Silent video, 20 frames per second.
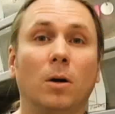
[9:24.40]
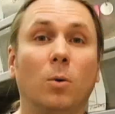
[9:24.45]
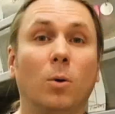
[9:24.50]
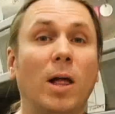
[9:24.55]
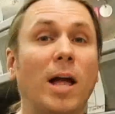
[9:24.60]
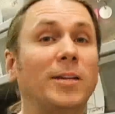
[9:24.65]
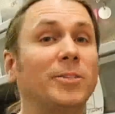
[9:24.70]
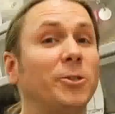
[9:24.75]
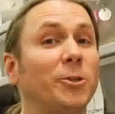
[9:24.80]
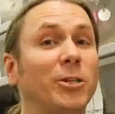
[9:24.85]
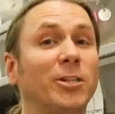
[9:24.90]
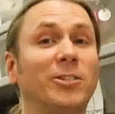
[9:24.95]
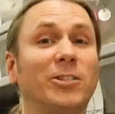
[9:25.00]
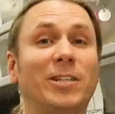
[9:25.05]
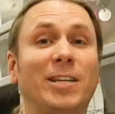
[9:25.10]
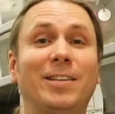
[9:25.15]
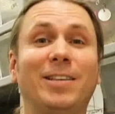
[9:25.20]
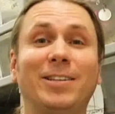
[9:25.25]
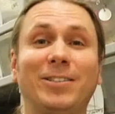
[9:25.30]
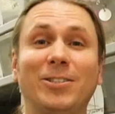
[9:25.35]
Well, as you can
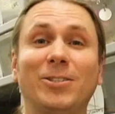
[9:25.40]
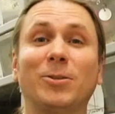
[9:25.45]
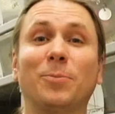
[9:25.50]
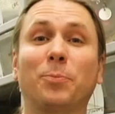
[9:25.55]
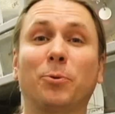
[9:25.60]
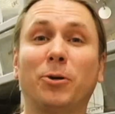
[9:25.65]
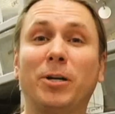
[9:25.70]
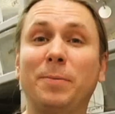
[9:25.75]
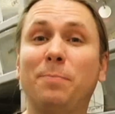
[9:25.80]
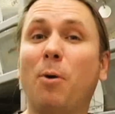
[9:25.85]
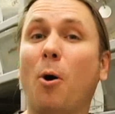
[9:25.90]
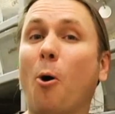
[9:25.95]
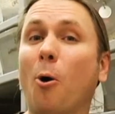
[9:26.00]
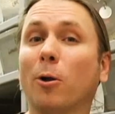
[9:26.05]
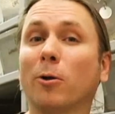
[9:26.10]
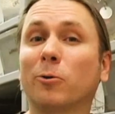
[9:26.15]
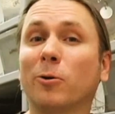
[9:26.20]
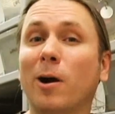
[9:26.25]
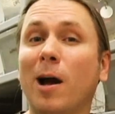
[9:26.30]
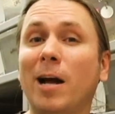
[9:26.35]
see, this is a pretty
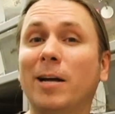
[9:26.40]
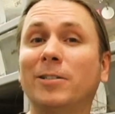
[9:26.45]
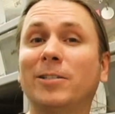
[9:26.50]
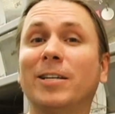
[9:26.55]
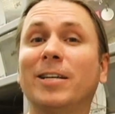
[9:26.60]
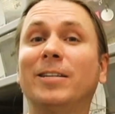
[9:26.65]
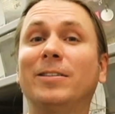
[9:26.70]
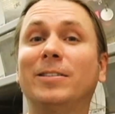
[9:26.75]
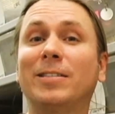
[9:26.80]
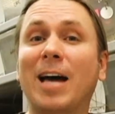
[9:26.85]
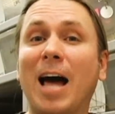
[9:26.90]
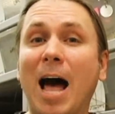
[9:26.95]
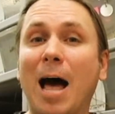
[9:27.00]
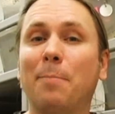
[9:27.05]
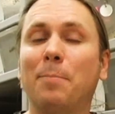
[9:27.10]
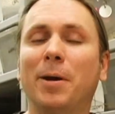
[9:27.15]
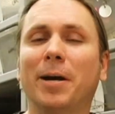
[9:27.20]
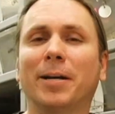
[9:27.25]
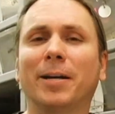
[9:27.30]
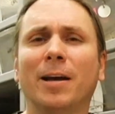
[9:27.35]
polarizing
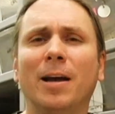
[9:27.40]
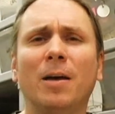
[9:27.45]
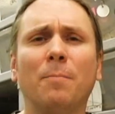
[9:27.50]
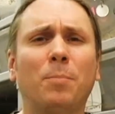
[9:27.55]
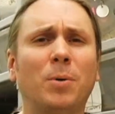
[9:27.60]
topic,